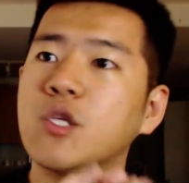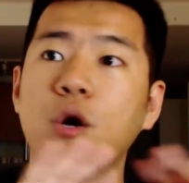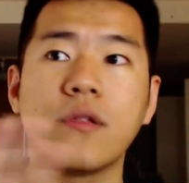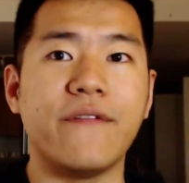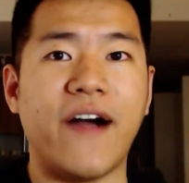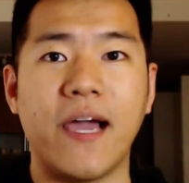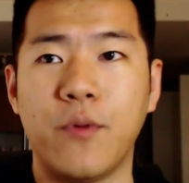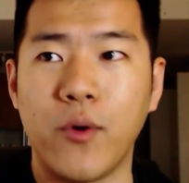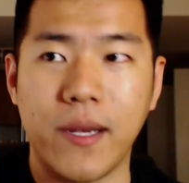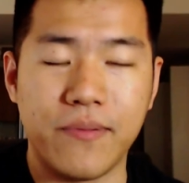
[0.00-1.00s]
Totally
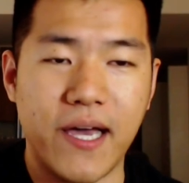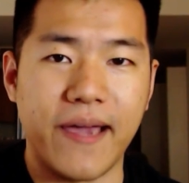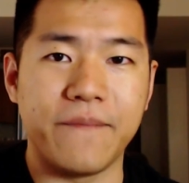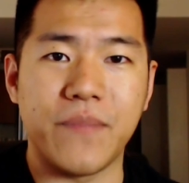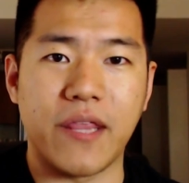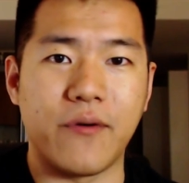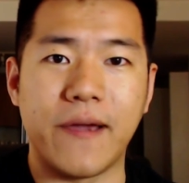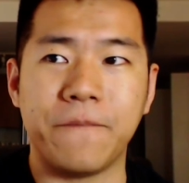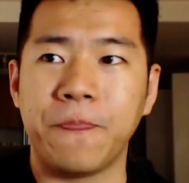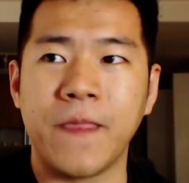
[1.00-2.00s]
viable way to play, by the
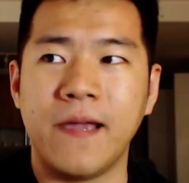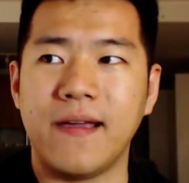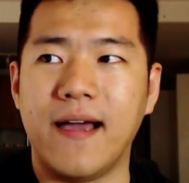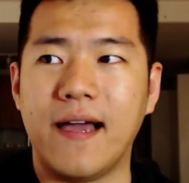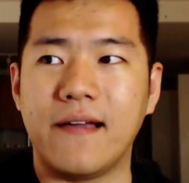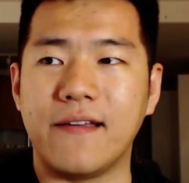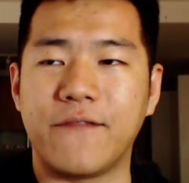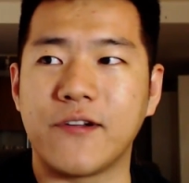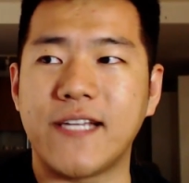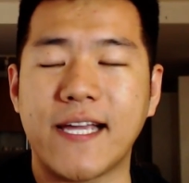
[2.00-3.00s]
way.
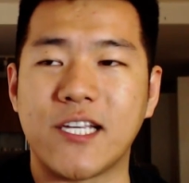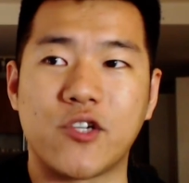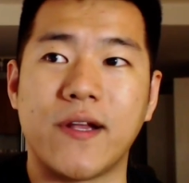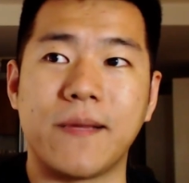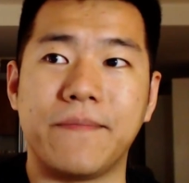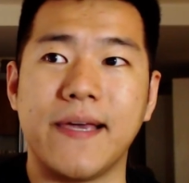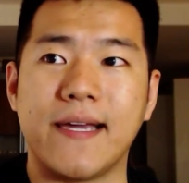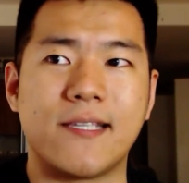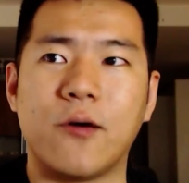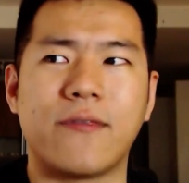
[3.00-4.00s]
If your deck is trending
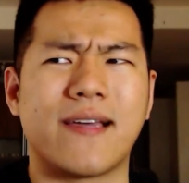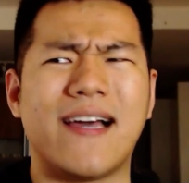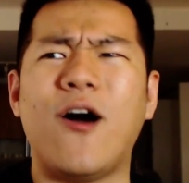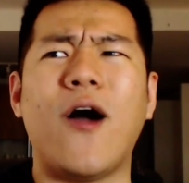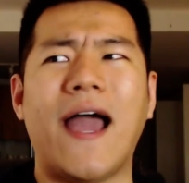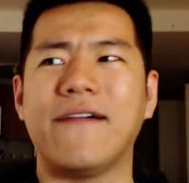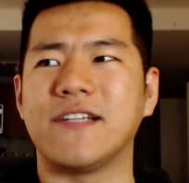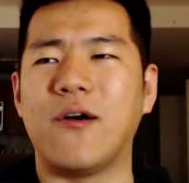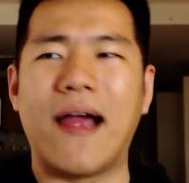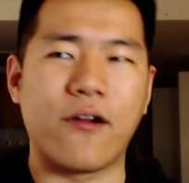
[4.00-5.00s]
big, don't think like, oh, I have
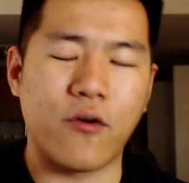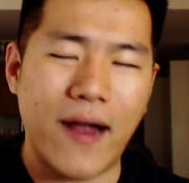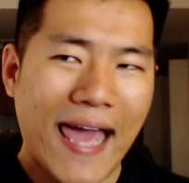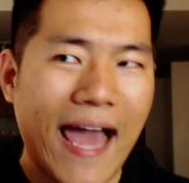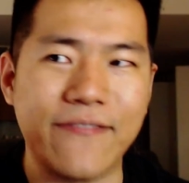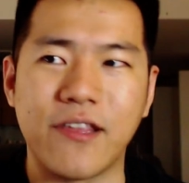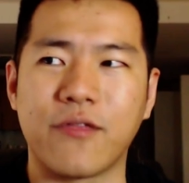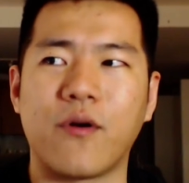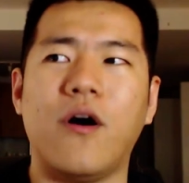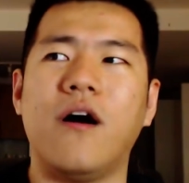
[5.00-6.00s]
to go aggro, I have to
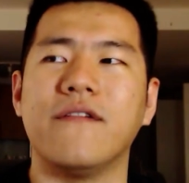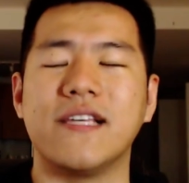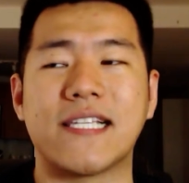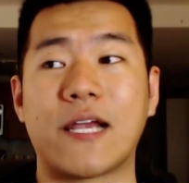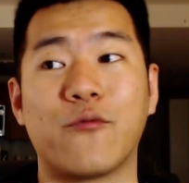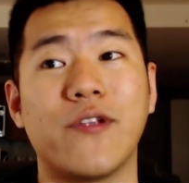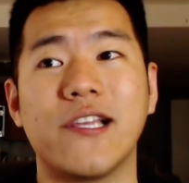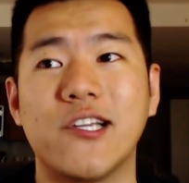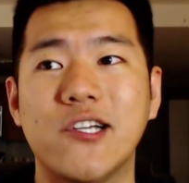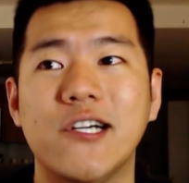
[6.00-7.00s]
throw all these like
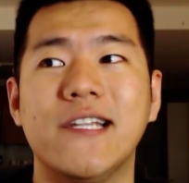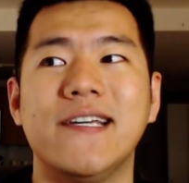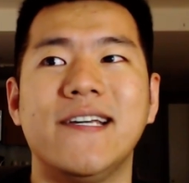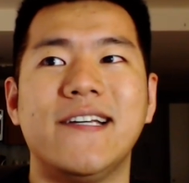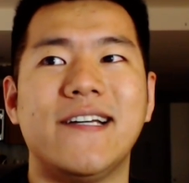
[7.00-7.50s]
really good